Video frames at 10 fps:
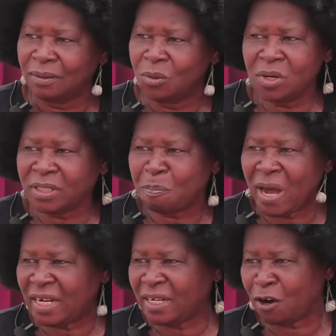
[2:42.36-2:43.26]
Who is
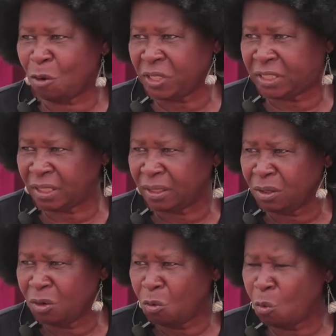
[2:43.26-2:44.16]
manning the committee?
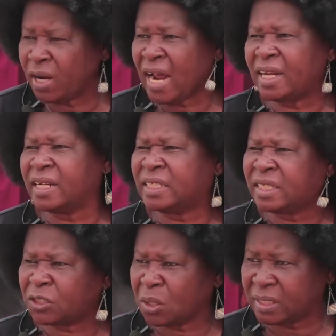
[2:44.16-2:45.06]
What are the
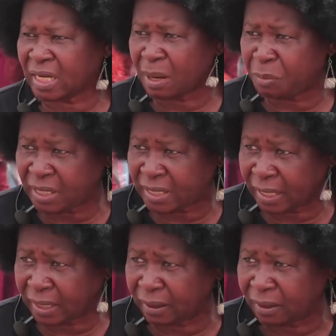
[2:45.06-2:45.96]
decisions that have been
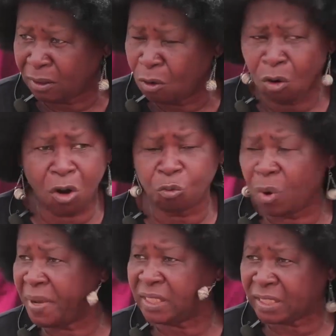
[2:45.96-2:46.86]
taken on
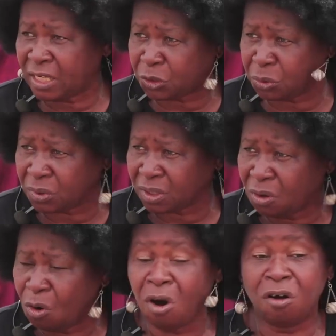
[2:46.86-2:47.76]
women's issues,
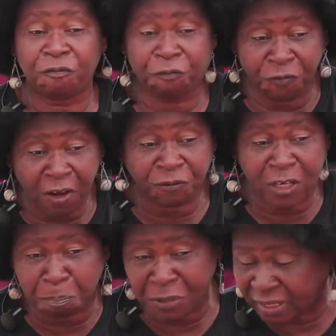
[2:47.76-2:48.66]
on
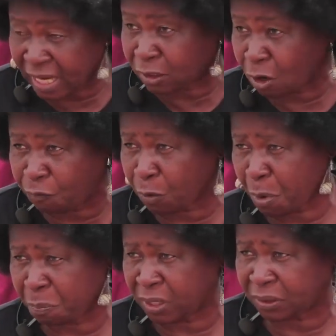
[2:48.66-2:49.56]
50% of the
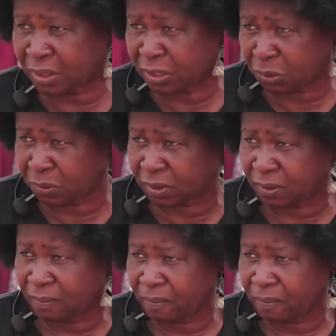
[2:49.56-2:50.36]
population issues?